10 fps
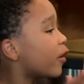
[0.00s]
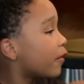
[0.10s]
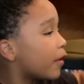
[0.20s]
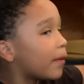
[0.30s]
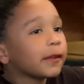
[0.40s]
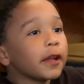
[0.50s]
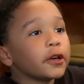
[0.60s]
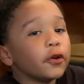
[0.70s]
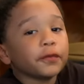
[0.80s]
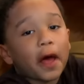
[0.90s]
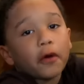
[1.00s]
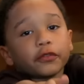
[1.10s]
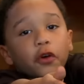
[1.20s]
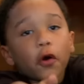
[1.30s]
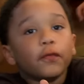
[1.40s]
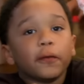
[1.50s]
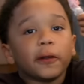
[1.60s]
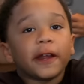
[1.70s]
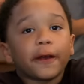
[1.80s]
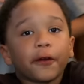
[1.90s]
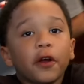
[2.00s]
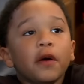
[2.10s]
playing with my Legos. I was over there.